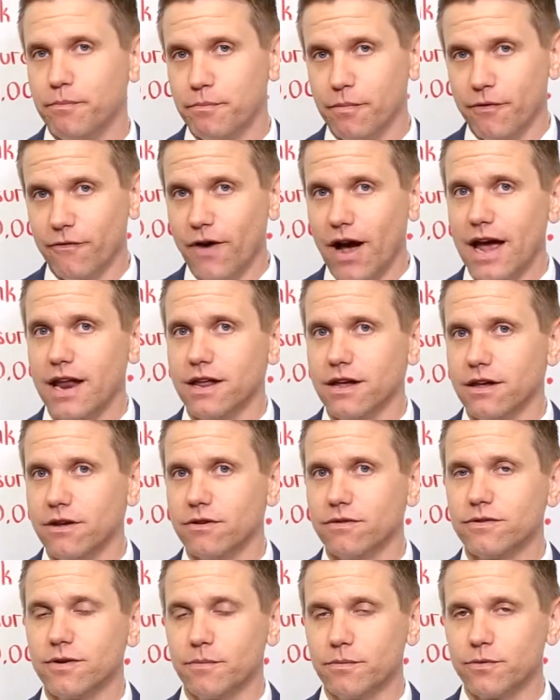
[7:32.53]
providing
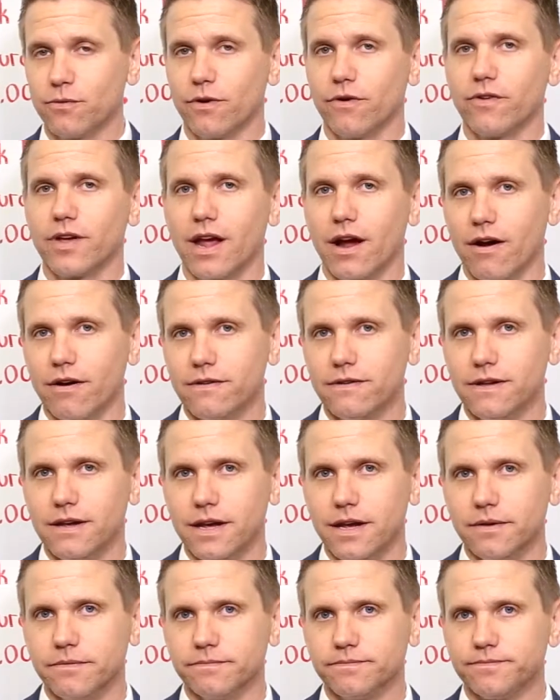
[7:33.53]
you some sort of
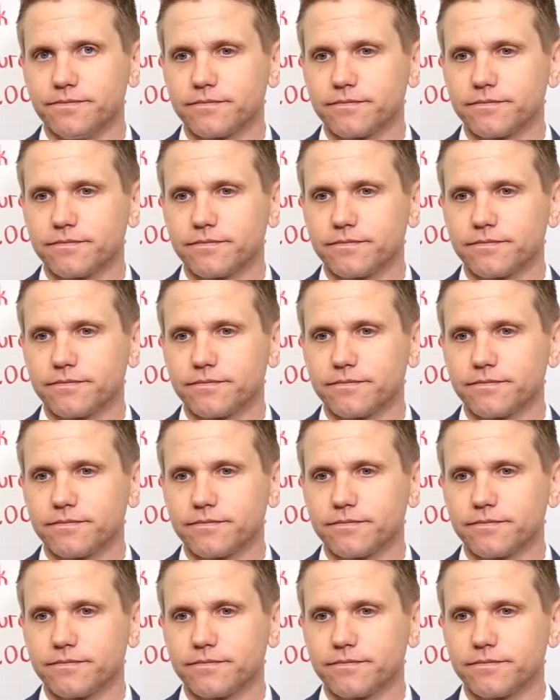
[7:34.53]
guarantee.